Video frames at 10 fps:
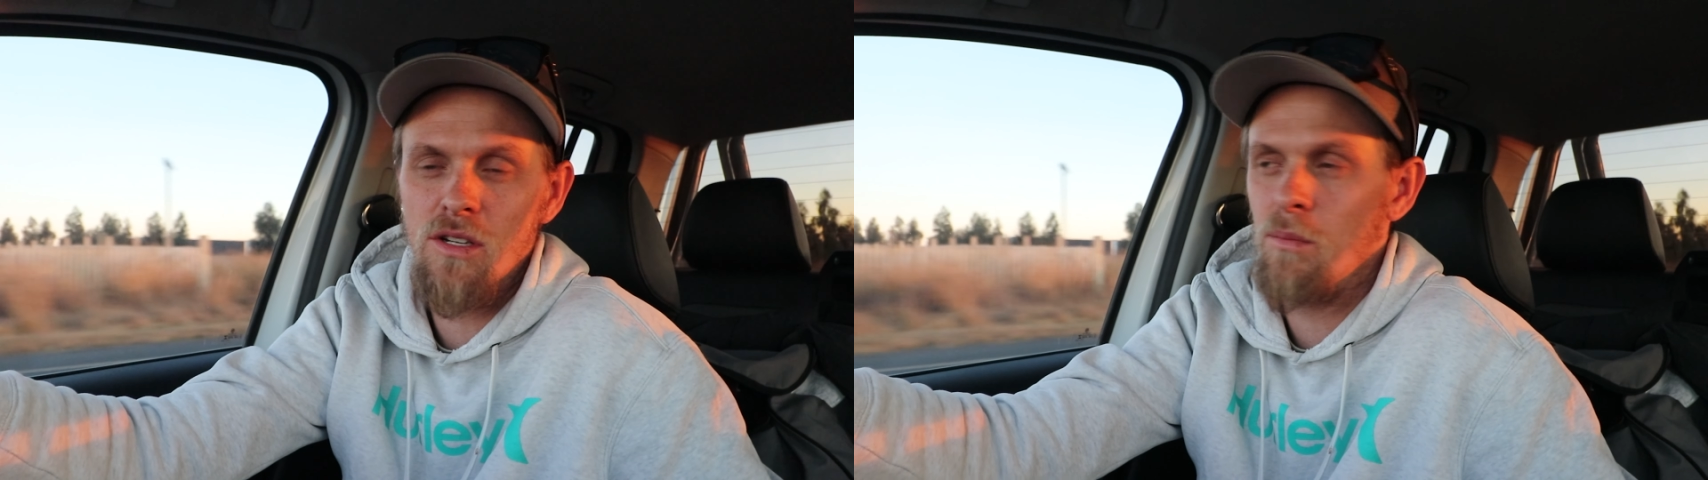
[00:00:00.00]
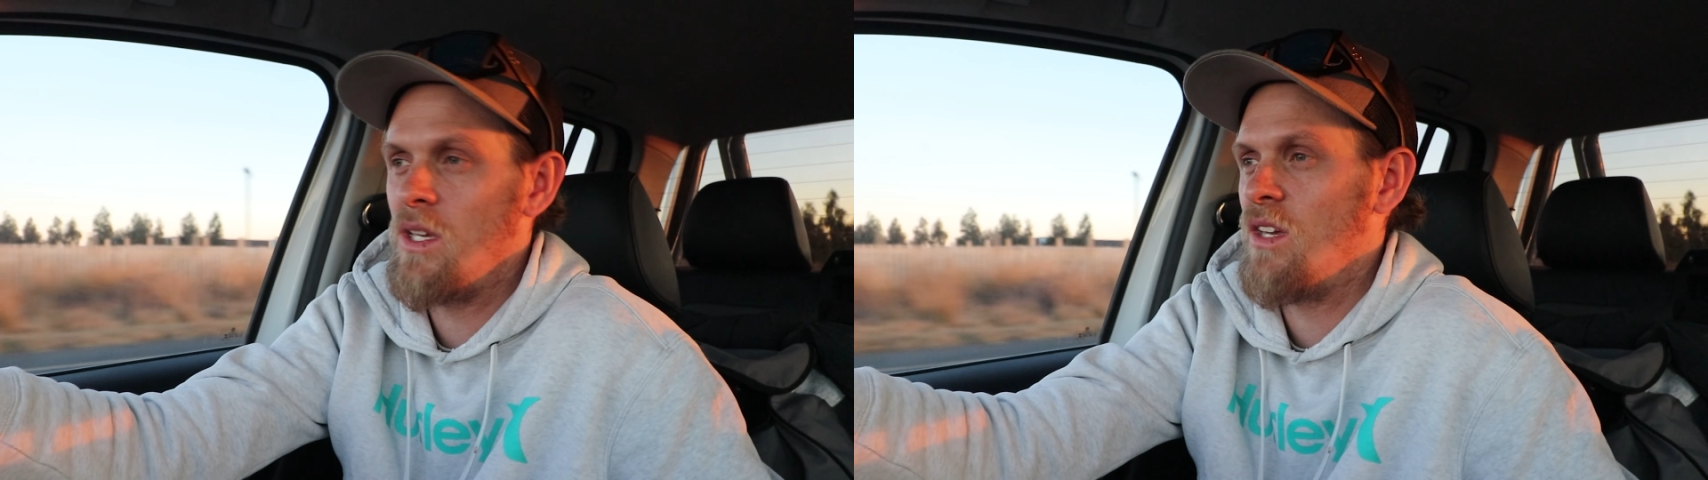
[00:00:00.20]

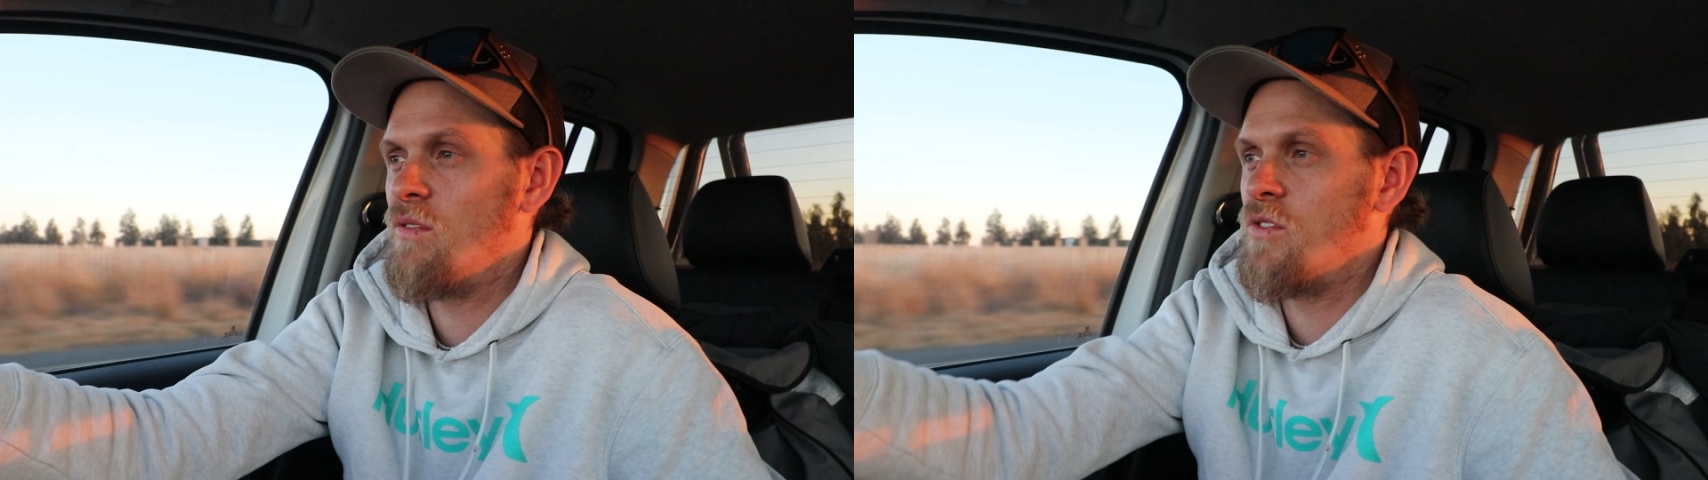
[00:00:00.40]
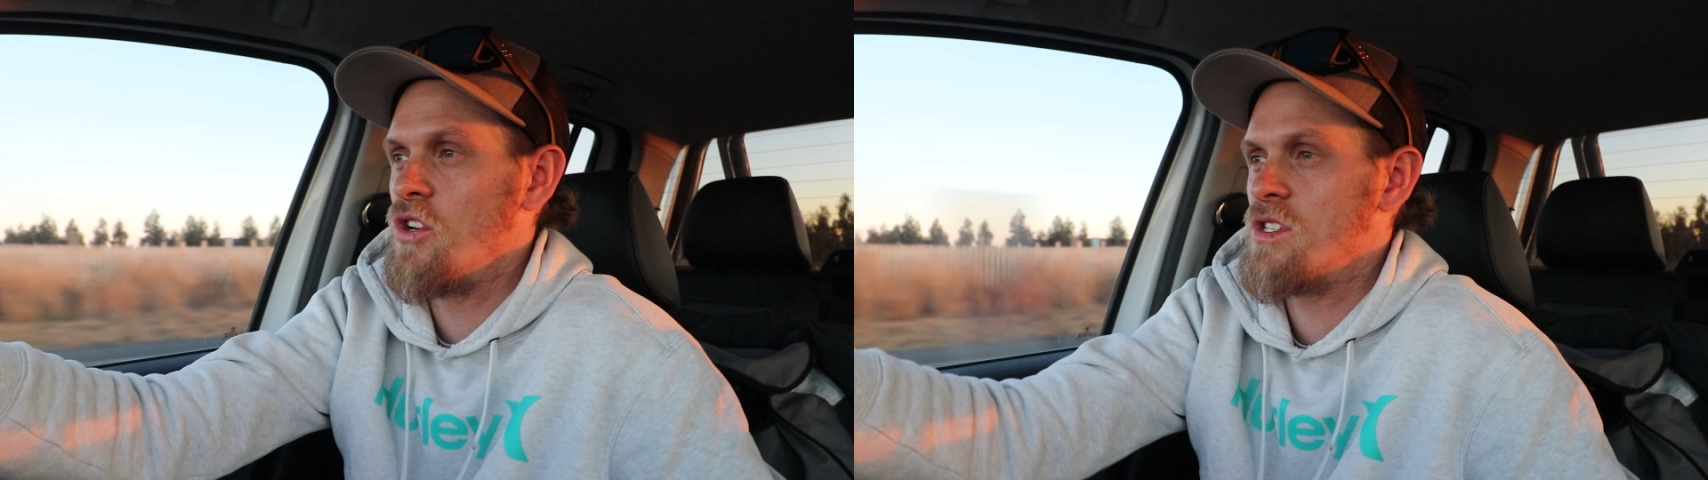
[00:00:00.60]
on me,
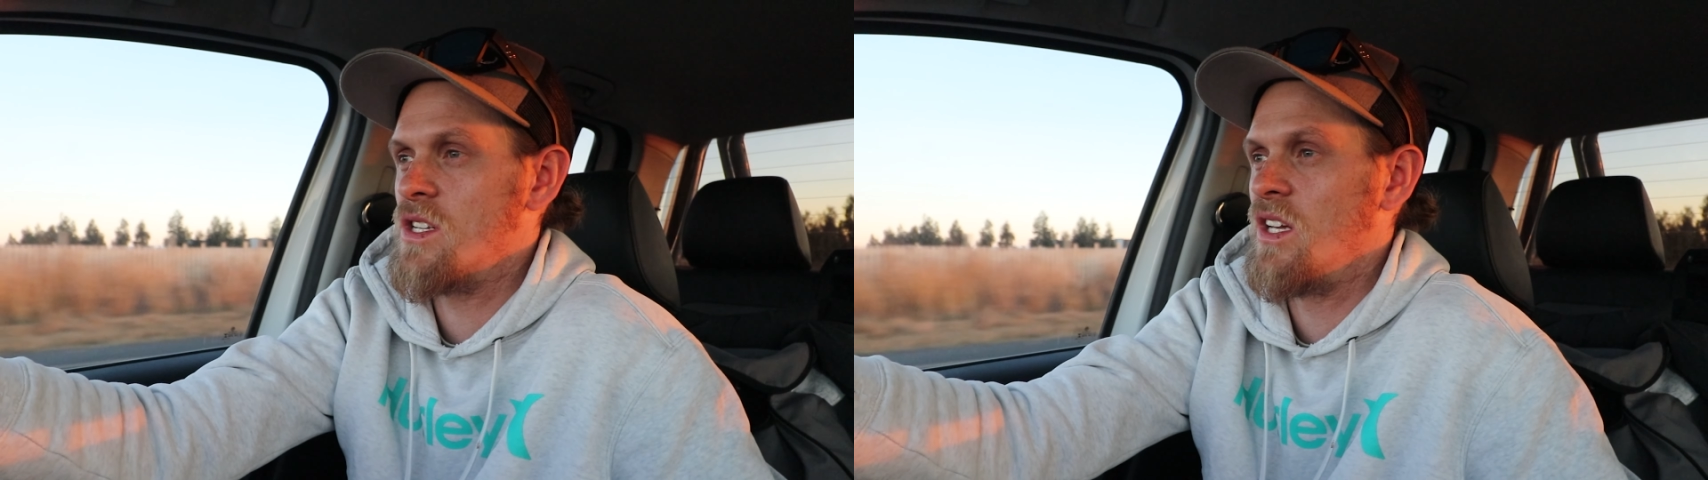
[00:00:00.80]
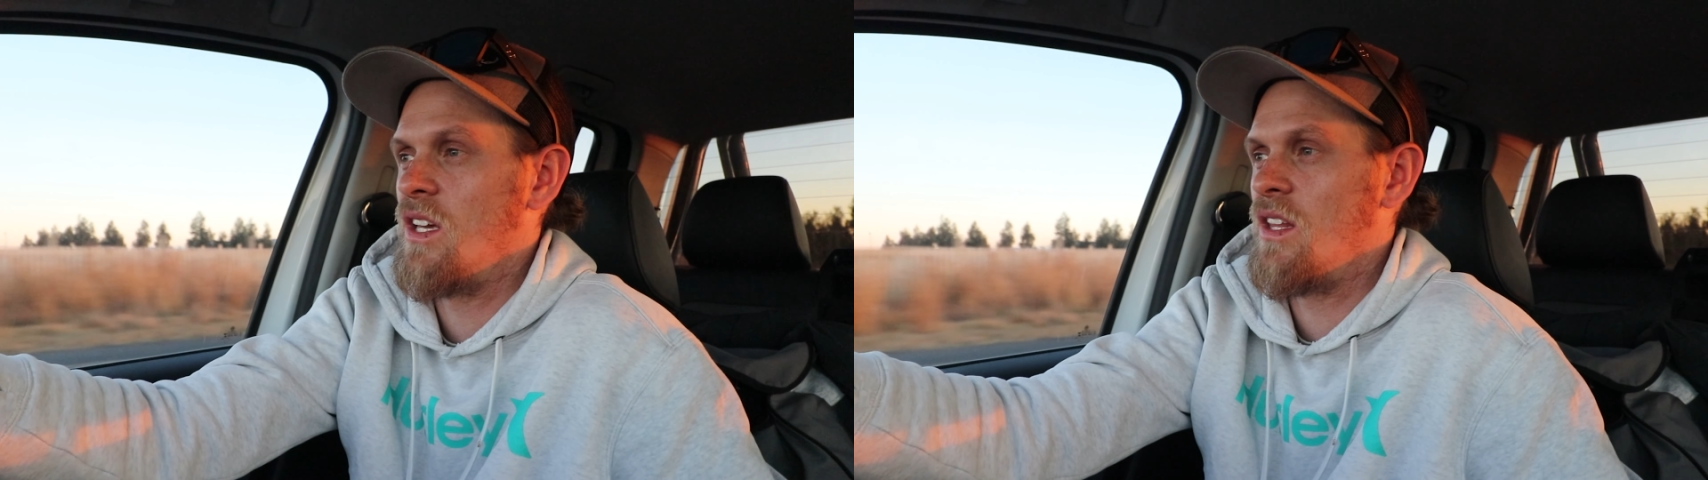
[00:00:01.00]

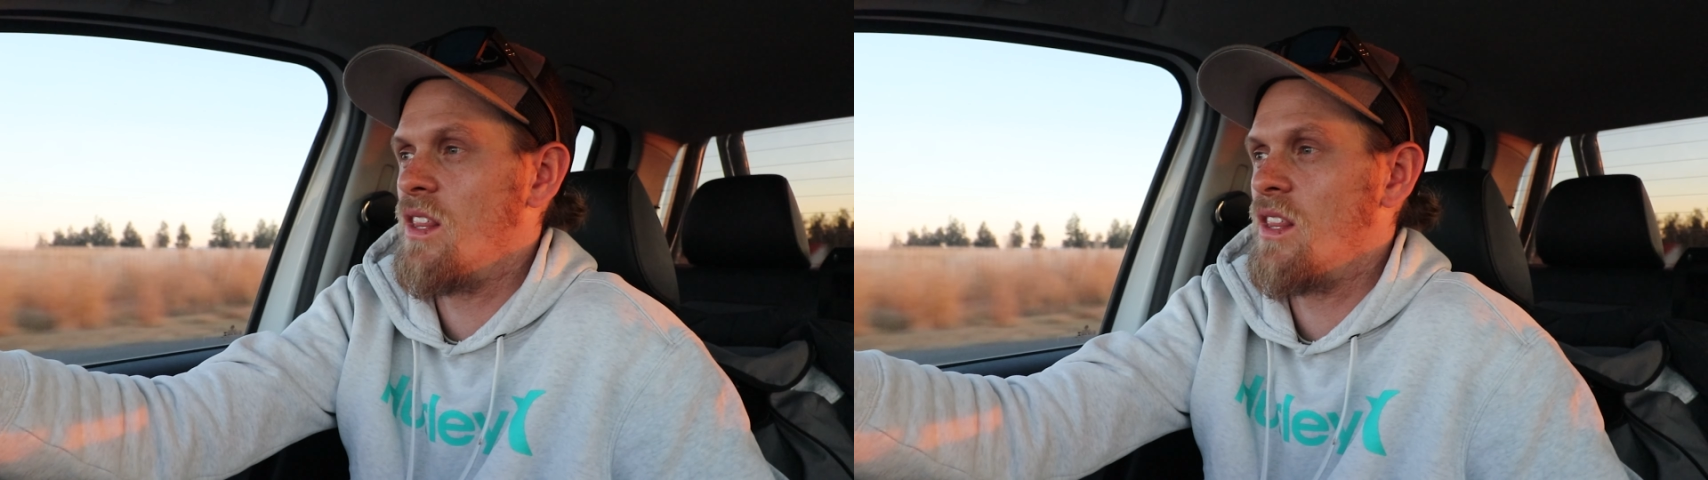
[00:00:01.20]
firstly,